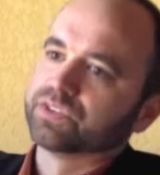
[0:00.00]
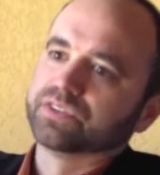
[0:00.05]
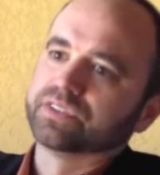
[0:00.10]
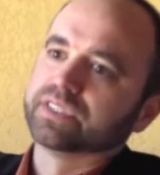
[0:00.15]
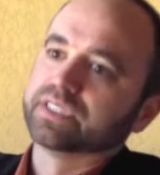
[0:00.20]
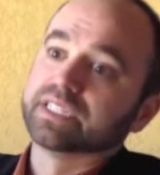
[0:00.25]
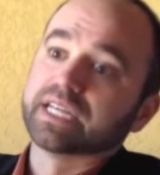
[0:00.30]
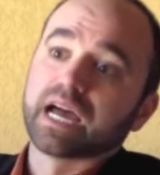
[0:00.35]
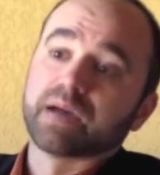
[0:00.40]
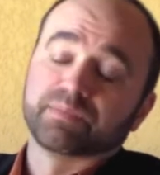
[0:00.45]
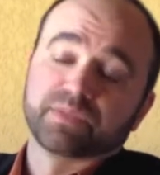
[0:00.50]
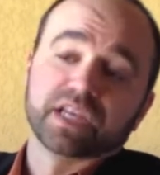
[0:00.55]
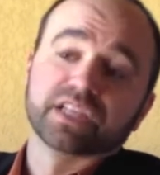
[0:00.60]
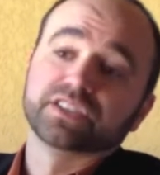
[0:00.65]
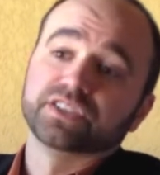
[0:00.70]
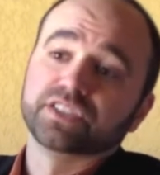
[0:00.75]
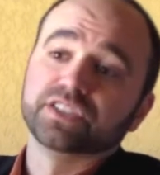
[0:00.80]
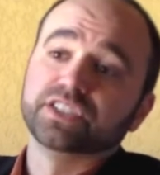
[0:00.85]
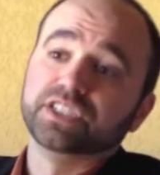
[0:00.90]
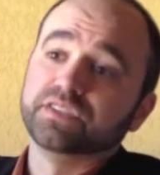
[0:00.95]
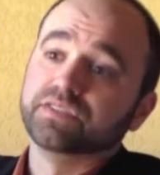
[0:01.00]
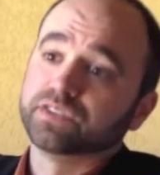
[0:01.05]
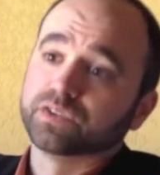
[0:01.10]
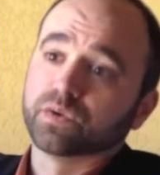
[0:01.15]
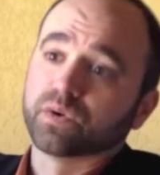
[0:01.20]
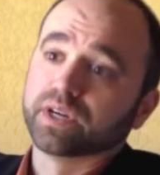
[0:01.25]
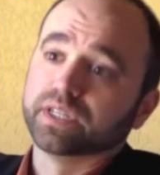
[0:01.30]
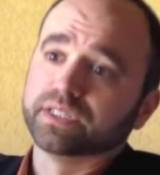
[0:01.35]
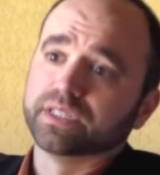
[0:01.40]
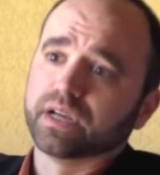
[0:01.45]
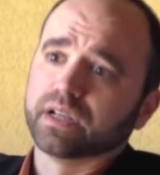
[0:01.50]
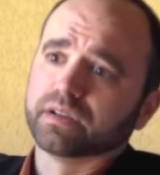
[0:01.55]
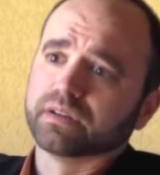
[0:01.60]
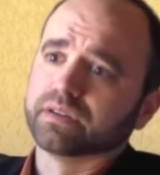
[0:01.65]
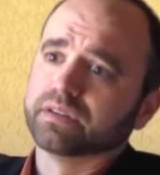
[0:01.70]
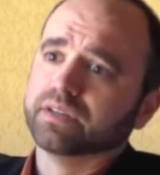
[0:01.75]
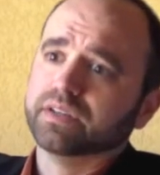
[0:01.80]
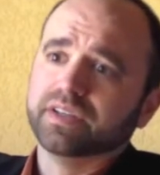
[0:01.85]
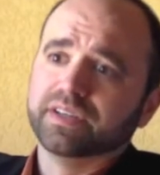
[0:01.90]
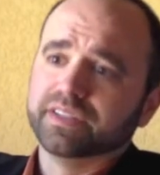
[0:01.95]
is the top. That's the chief storyteller.
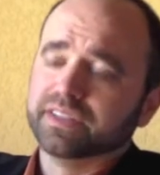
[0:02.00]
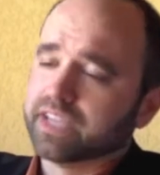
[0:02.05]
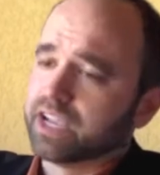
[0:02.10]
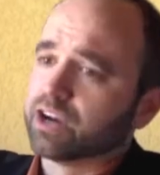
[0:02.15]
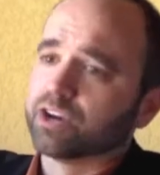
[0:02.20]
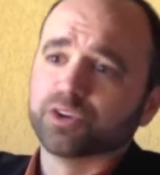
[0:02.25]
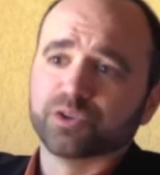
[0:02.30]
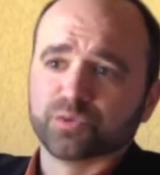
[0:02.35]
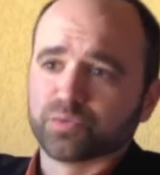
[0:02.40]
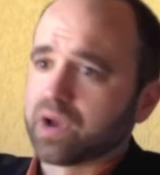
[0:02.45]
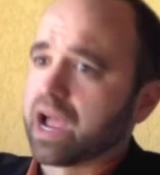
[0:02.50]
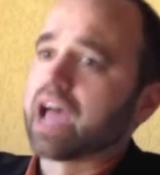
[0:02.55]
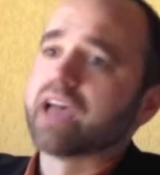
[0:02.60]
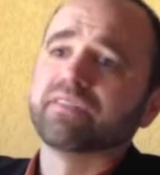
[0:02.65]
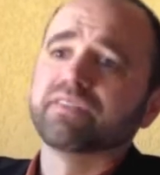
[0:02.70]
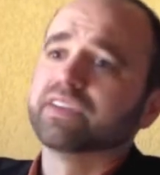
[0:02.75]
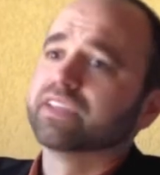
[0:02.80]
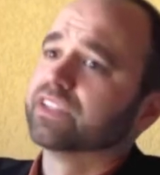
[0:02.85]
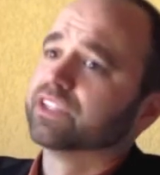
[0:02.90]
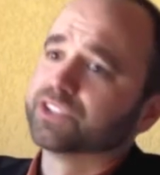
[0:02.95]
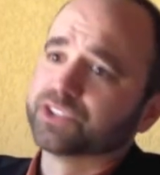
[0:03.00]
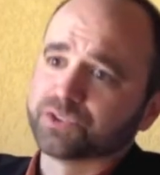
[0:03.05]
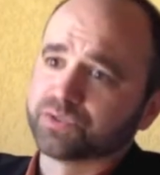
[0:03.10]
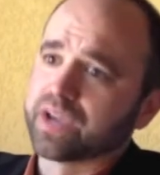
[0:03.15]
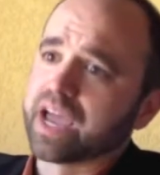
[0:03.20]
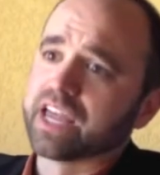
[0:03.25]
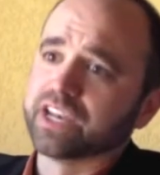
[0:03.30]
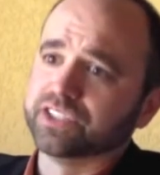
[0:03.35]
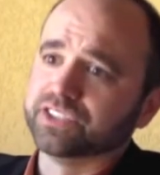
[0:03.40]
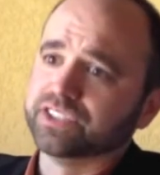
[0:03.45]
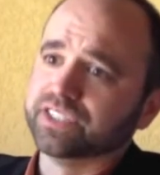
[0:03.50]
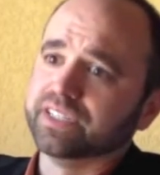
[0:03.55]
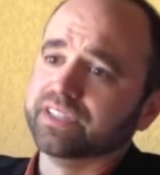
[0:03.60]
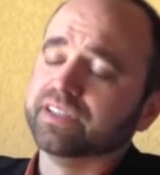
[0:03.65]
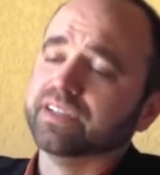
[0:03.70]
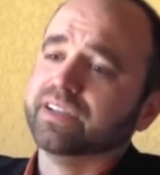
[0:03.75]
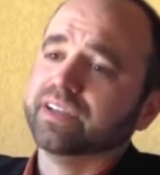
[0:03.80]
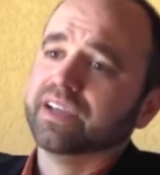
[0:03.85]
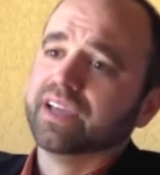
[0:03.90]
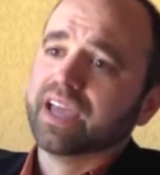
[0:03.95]
They are driving the strategy,
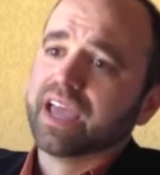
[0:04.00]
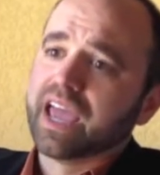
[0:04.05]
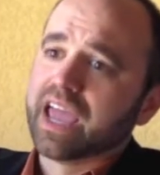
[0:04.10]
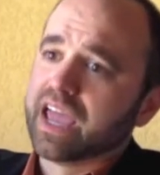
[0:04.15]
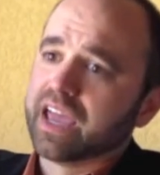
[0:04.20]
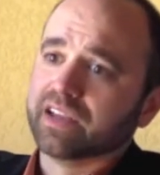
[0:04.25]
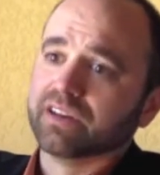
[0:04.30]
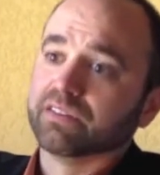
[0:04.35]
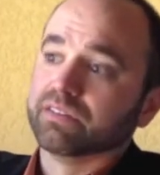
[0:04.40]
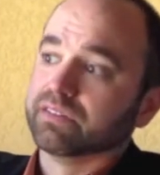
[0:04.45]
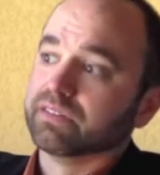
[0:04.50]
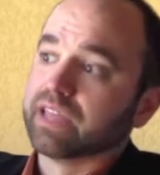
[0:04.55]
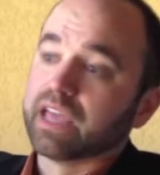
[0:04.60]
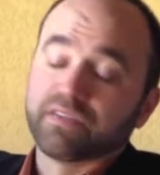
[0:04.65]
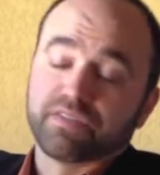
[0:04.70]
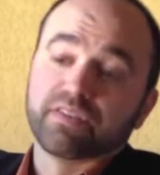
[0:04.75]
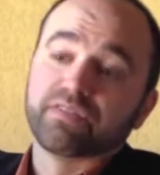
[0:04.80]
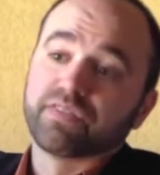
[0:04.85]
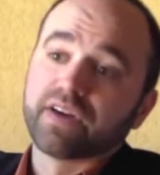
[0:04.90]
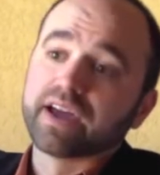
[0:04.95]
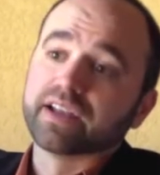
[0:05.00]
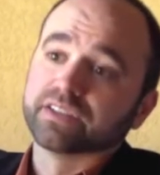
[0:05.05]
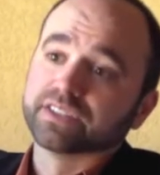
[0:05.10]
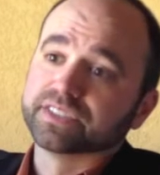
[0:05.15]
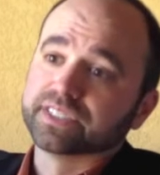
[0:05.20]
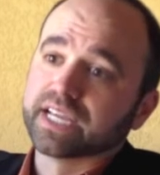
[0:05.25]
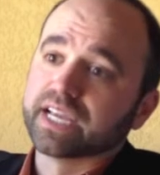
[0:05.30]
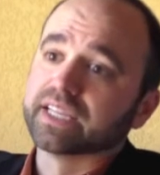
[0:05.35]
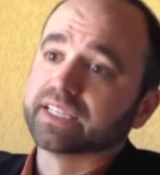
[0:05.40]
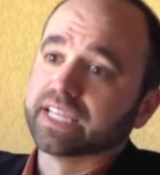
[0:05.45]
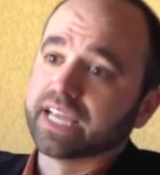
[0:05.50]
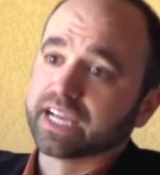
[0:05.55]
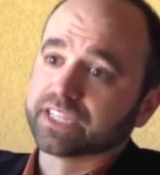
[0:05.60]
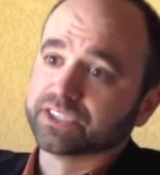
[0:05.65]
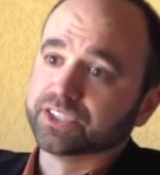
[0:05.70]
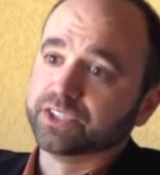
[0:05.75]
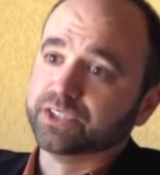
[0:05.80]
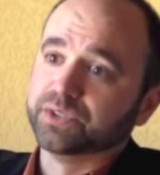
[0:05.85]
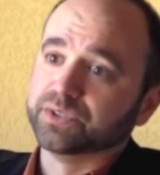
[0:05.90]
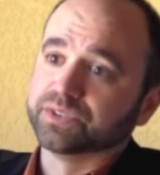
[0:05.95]
and they have final say on the
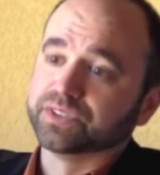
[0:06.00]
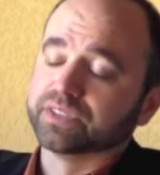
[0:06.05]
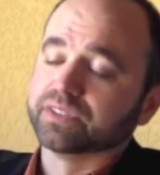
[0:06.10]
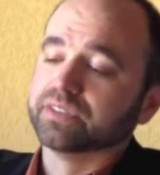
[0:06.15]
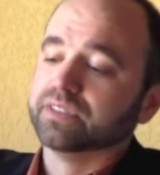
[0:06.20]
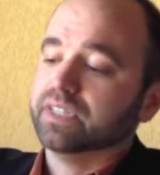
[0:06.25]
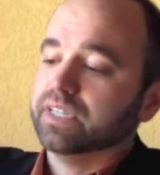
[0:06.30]
execution.